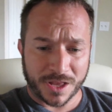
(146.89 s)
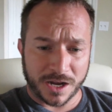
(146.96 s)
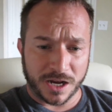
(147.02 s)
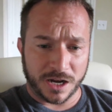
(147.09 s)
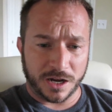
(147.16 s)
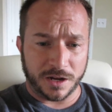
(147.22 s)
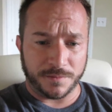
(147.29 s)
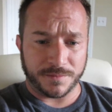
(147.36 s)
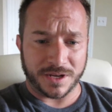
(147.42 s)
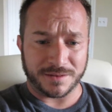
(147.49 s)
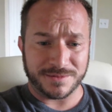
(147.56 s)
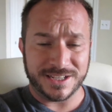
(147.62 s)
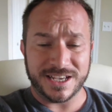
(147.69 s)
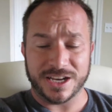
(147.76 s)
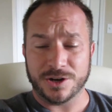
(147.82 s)

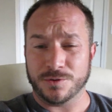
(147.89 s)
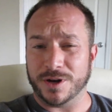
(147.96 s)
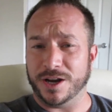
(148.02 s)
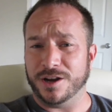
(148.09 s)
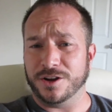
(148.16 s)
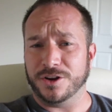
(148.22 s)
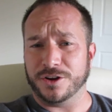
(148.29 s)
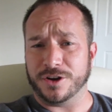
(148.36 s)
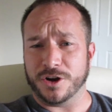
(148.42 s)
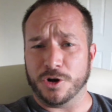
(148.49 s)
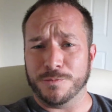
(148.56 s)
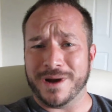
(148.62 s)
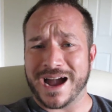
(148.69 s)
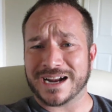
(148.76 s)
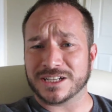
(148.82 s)
I'm getting ready to
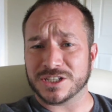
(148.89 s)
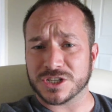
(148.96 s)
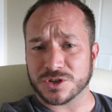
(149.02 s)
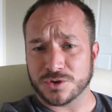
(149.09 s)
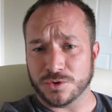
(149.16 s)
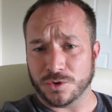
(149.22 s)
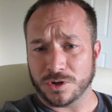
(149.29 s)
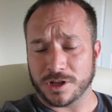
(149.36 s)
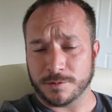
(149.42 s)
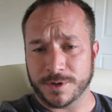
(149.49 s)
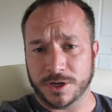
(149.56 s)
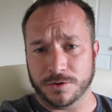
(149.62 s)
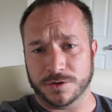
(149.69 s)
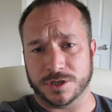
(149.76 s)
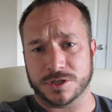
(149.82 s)
go back to school. I'll be
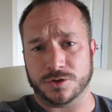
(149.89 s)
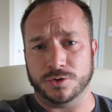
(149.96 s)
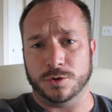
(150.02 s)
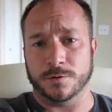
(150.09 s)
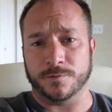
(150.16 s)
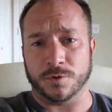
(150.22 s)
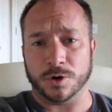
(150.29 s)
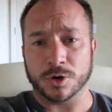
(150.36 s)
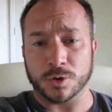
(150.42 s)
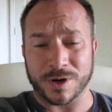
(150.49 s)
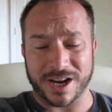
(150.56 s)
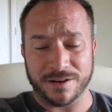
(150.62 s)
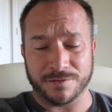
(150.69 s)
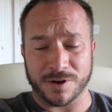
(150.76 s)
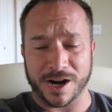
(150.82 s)
going to school for
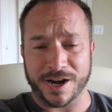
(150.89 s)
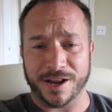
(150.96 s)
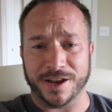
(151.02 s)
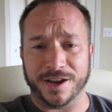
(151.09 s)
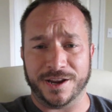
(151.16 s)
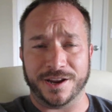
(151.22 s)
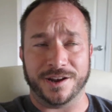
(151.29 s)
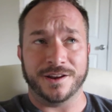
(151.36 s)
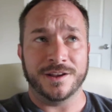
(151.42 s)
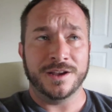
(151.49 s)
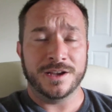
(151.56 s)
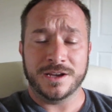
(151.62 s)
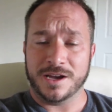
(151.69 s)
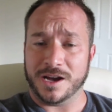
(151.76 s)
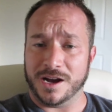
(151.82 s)
creative writing
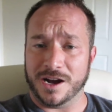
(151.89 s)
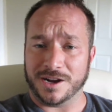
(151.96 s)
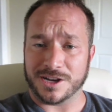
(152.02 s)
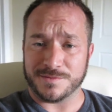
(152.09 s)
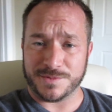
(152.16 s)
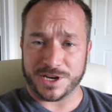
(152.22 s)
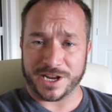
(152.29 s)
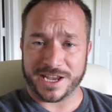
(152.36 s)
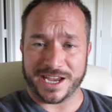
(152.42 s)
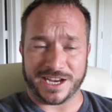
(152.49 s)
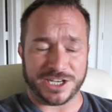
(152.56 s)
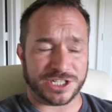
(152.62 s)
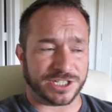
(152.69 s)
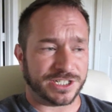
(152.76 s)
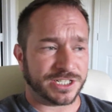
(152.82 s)
and
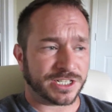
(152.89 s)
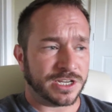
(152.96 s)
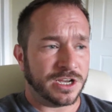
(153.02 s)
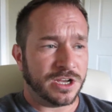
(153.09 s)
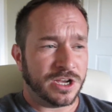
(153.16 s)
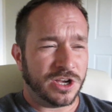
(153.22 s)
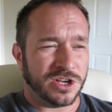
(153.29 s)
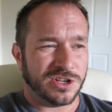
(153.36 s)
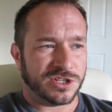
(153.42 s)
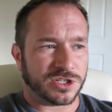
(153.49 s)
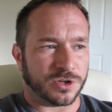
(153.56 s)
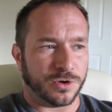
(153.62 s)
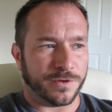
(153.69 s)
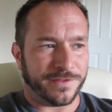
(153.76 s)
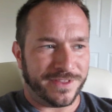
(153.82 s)
communications.
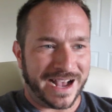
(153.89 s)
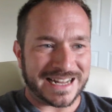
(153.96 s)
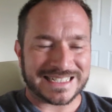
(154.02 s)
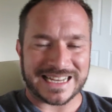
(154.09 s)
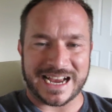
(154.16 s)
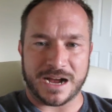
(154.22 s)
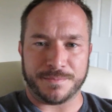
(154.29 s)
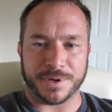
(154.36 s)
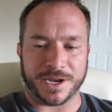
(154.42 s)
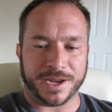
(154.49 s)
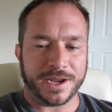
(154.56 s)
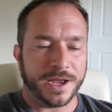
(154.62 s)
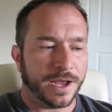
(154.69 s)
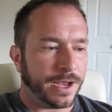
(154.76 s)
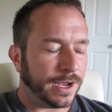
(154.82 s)
So that's happening.